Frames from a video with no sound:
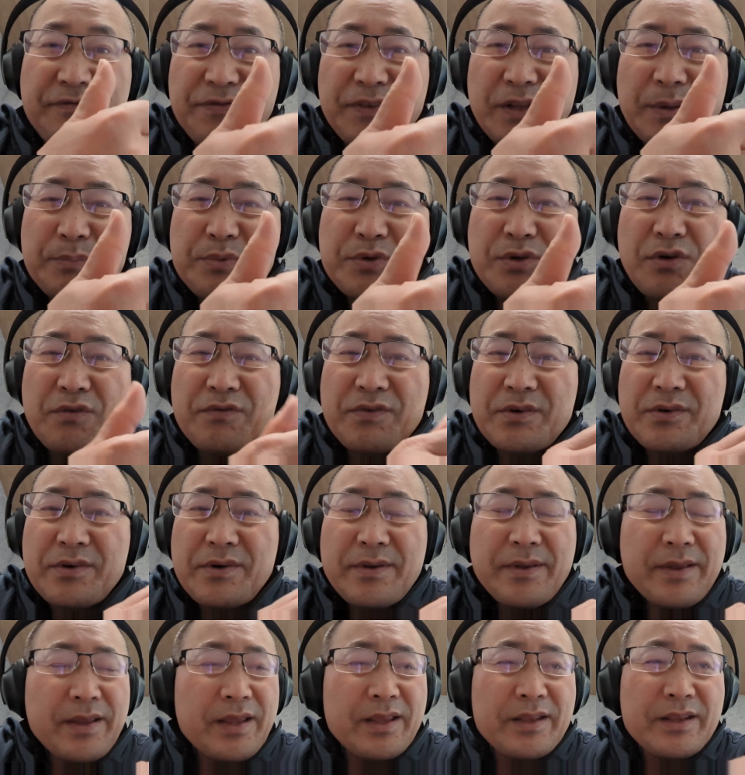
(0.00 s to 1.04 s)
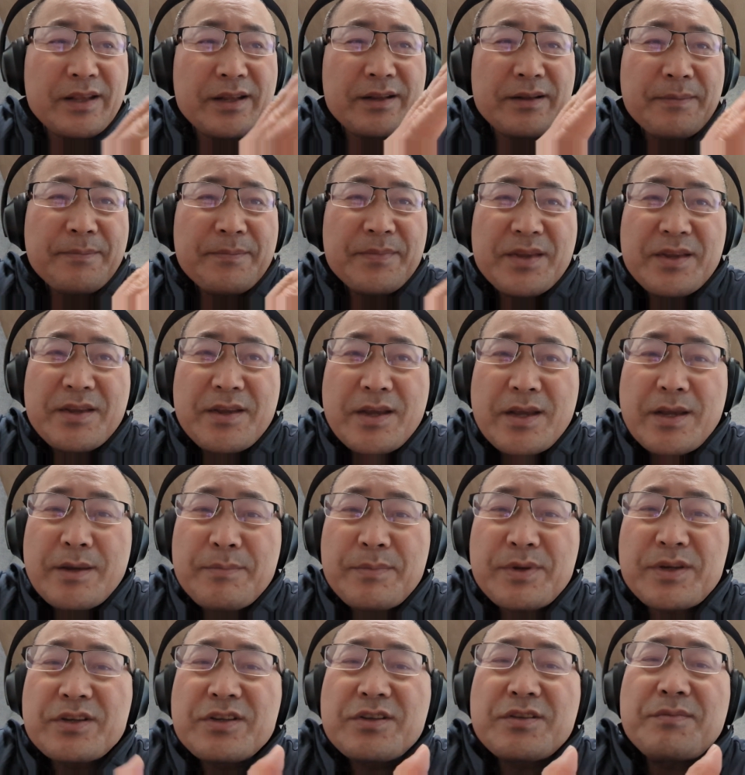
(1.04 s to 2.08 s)
flips over, and then,
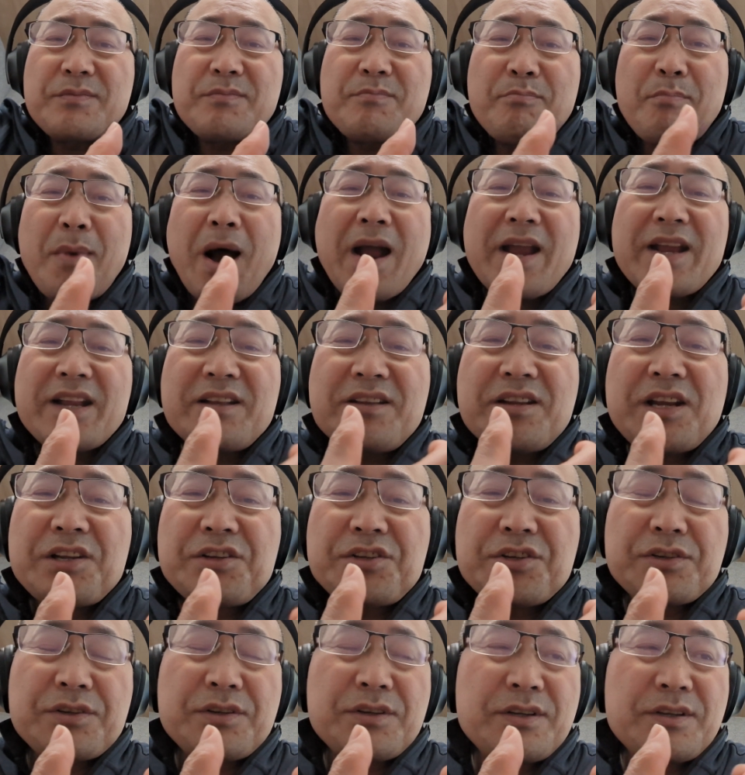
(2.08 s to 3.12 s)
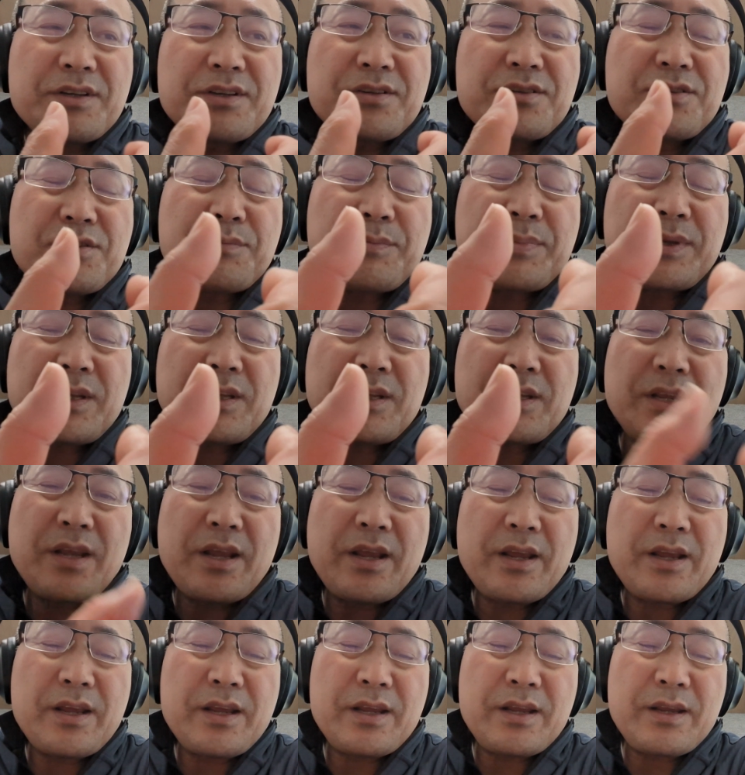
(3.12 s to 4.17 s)
because my intention is to be
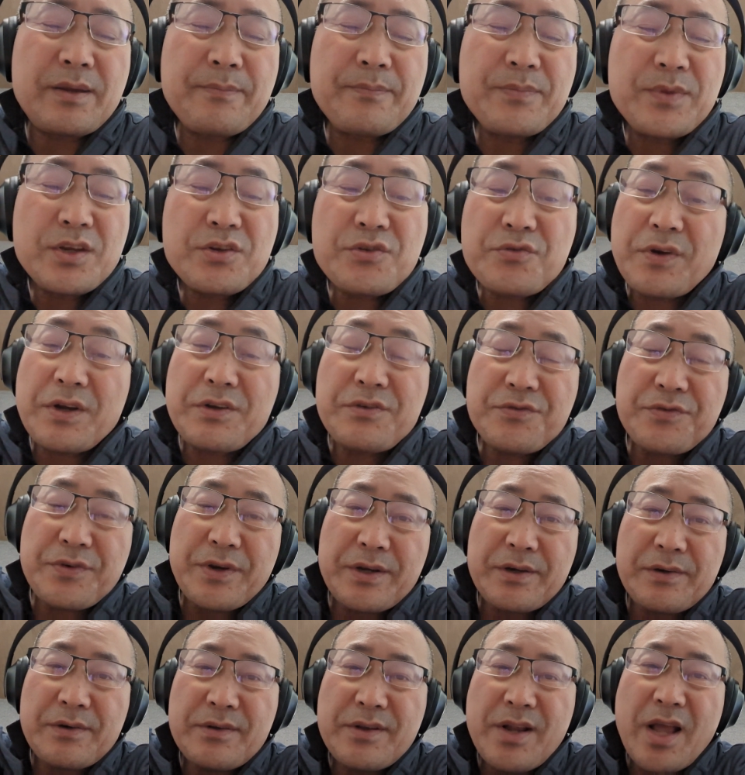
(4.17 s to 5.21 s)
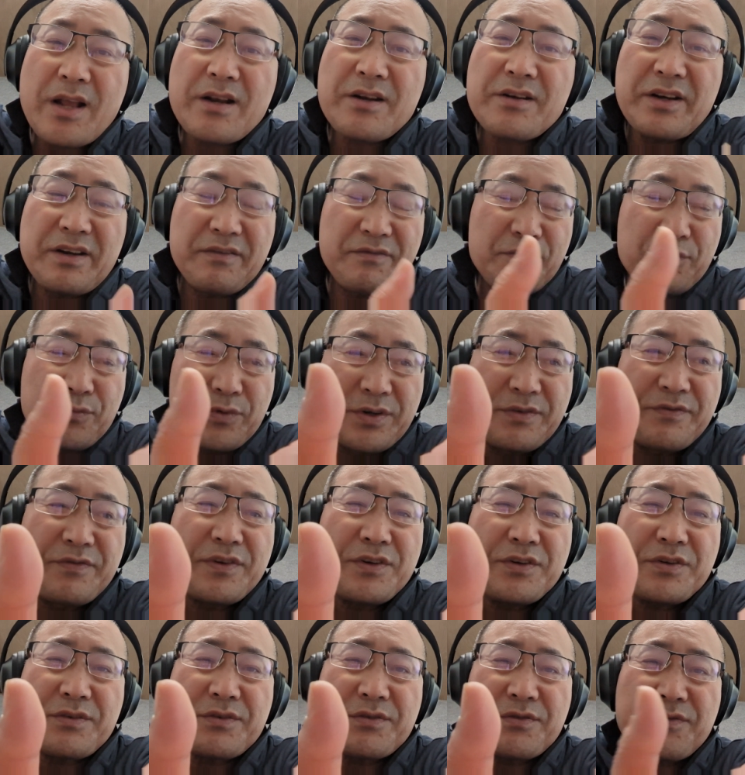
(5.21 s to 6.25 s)
a trend trader, not a
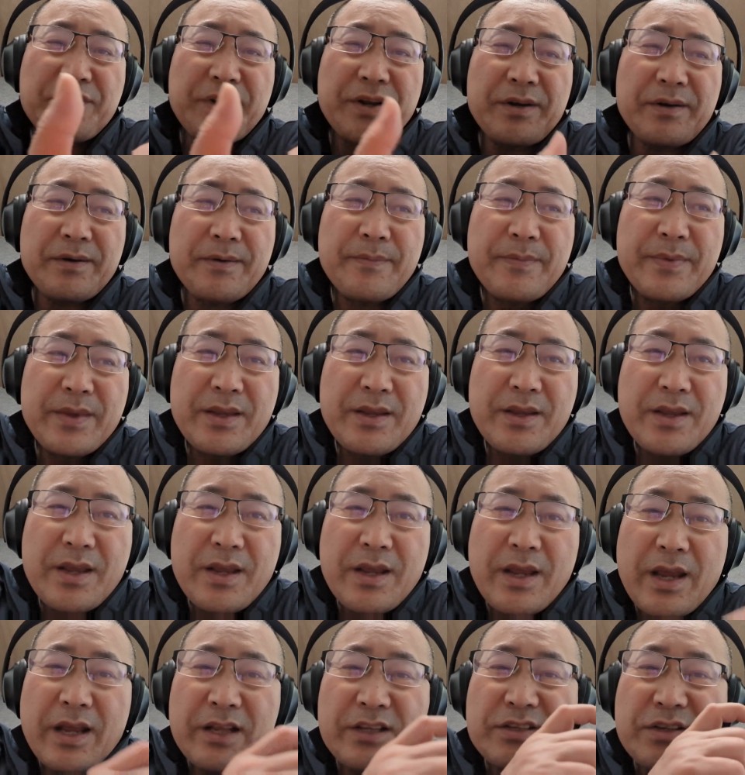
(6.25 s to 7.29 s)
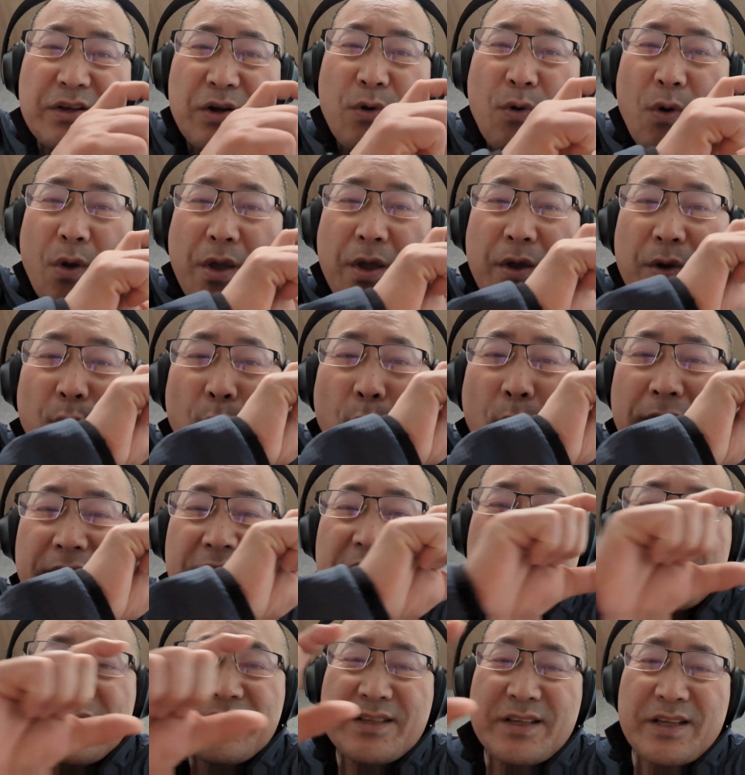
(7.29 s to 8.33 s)
reversion trader. And so when
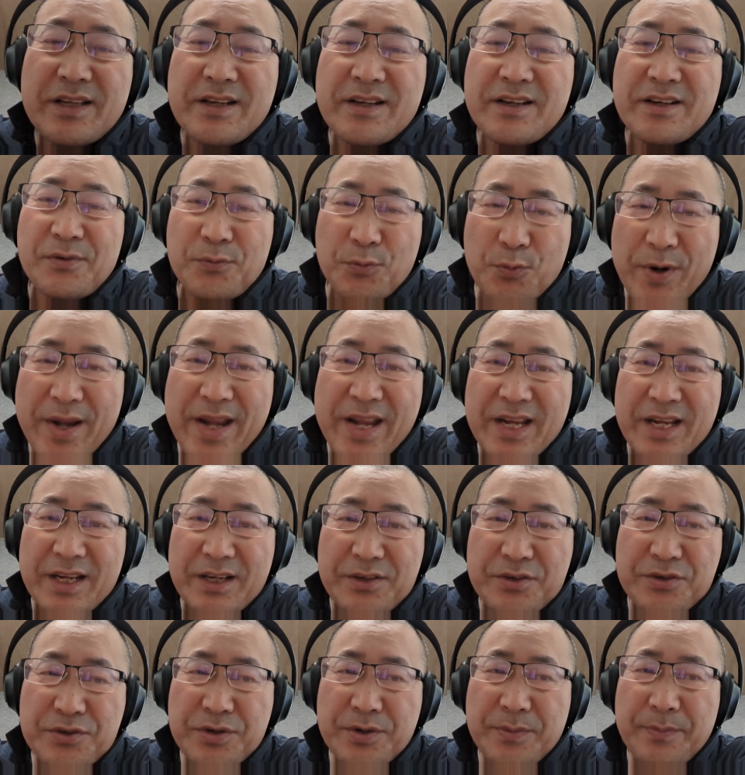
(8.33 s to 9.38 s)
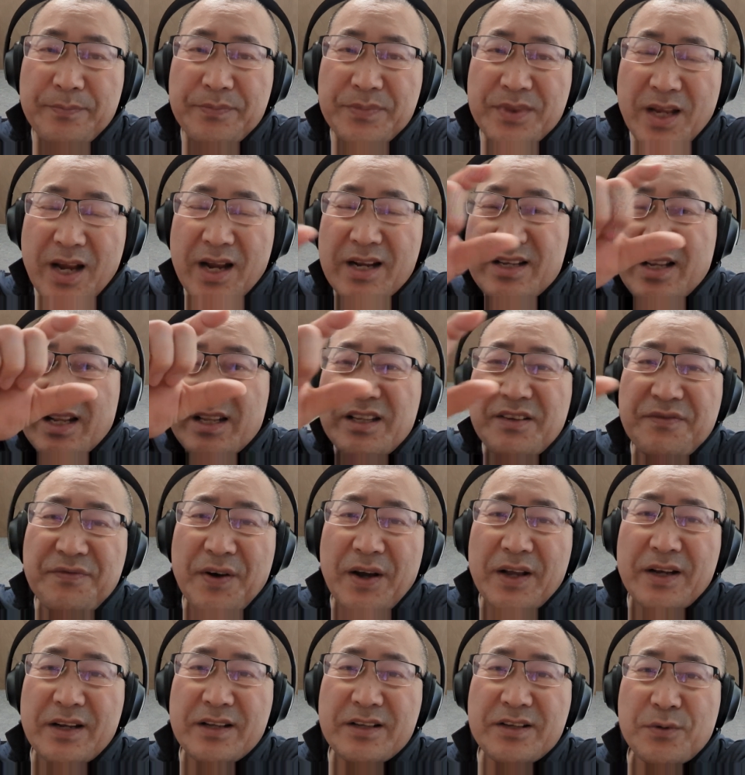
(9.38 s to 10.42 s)
it's in a range,
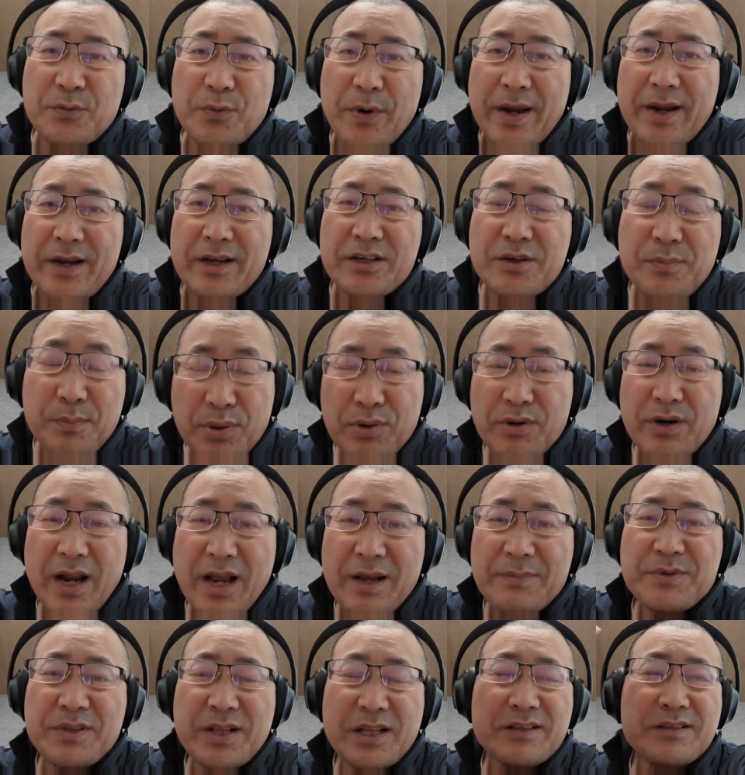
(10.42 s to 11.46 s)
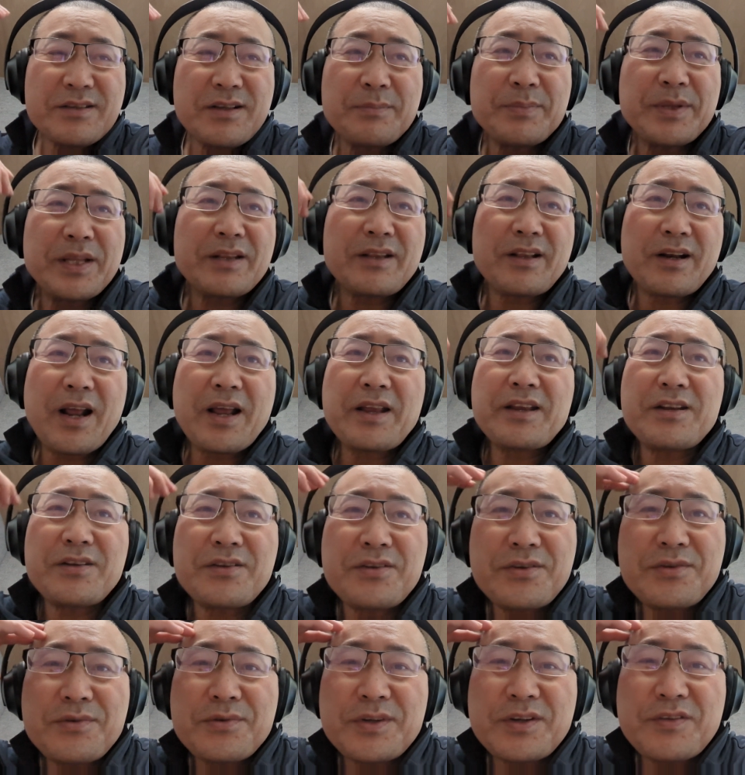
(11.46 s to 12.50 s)
identified as a range, perhaps that's something that I could
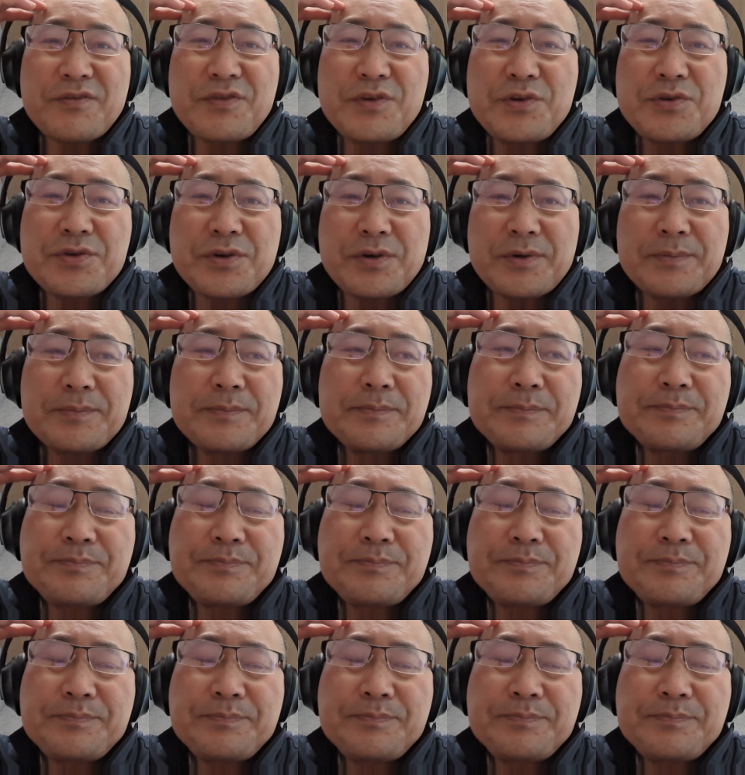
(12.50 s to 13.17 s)
do in the future.